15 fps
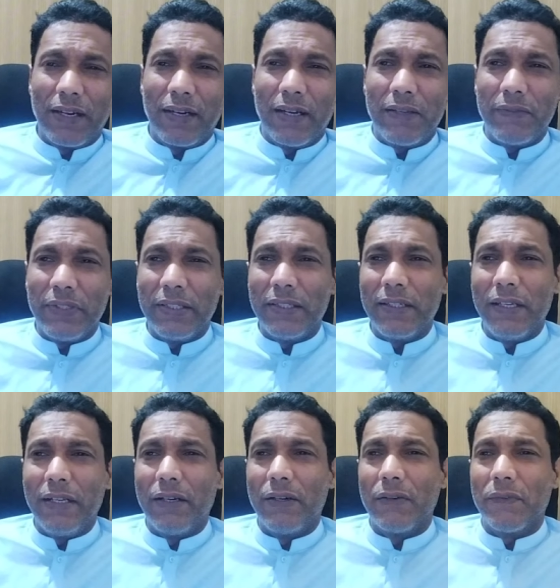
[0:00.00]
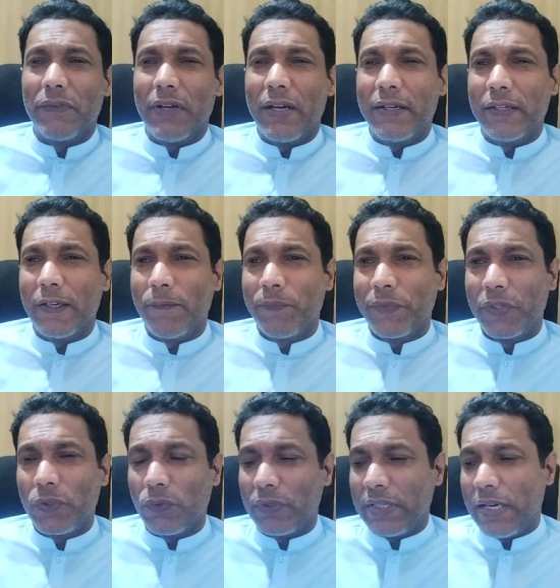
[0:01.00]
arriving in Rwanda
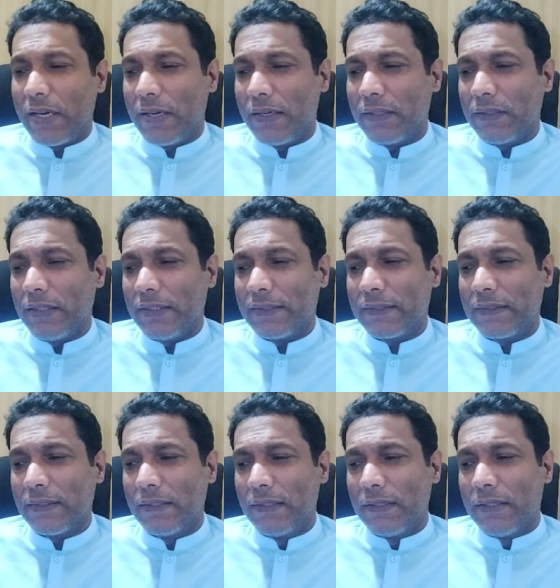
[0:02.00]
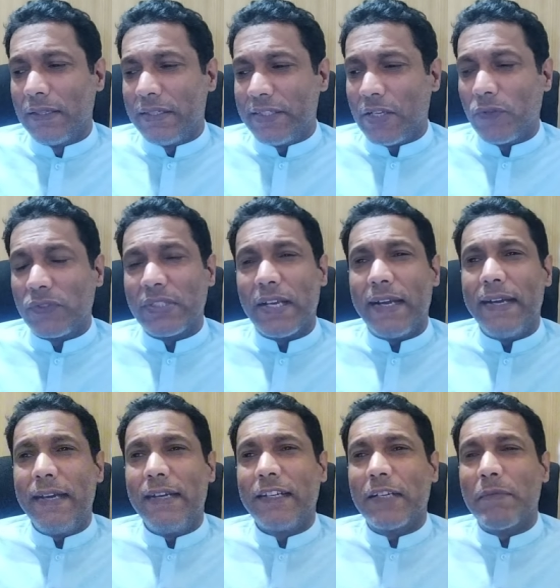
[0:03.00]
to attend this
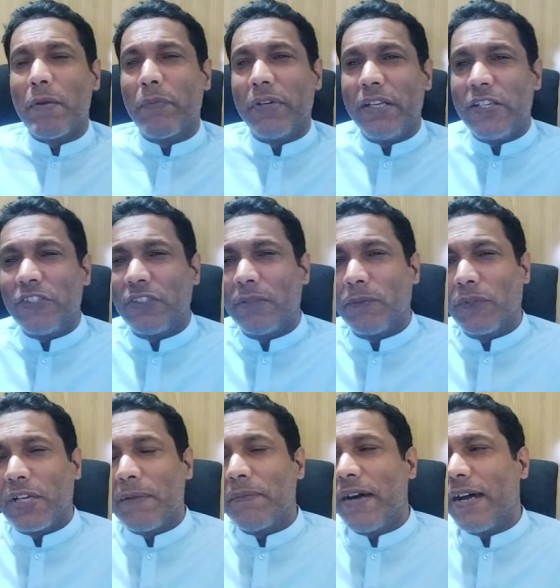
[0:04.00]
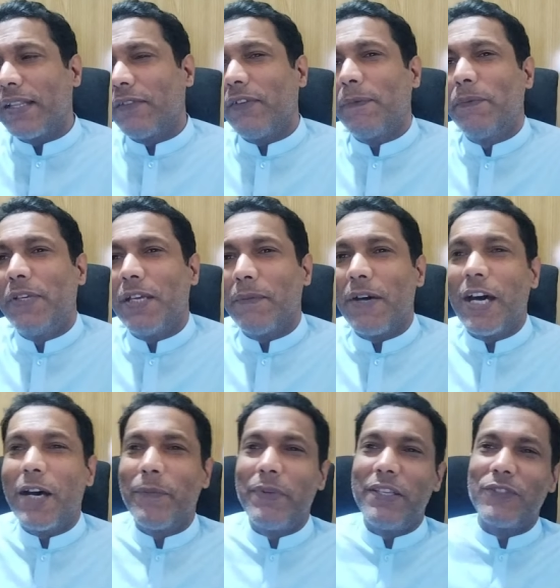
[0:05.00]
genocide commemoration program. By the way, P M
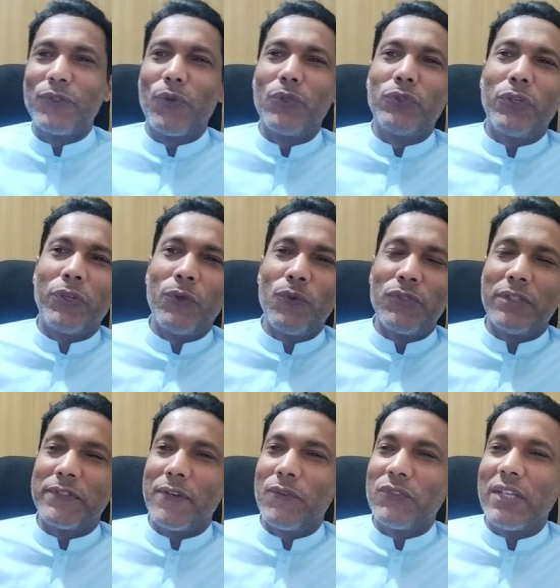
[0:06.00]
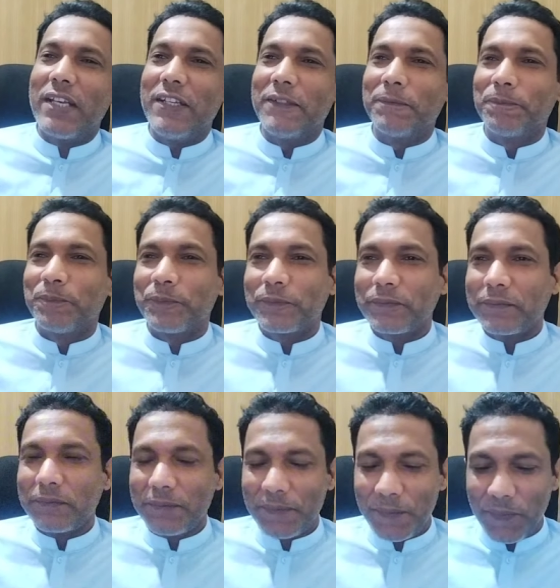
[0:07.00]
Abiy is also accused of genocide.
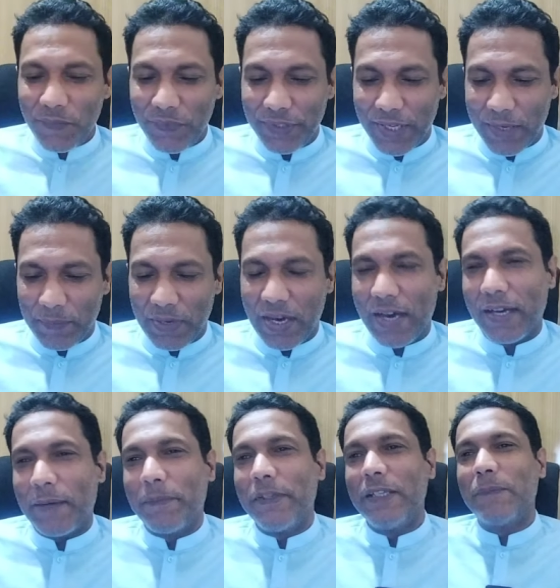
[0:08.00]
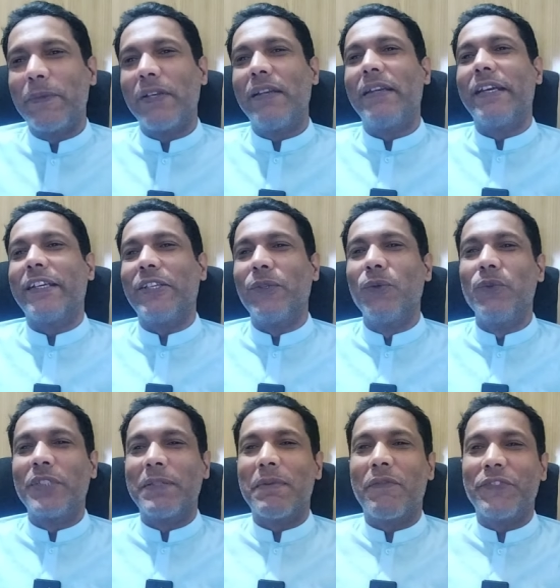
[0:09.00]
Amhara people
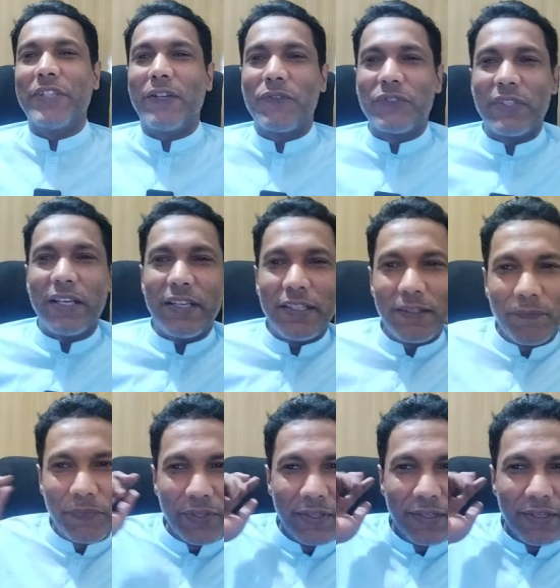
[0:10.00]
accuse him of genocide.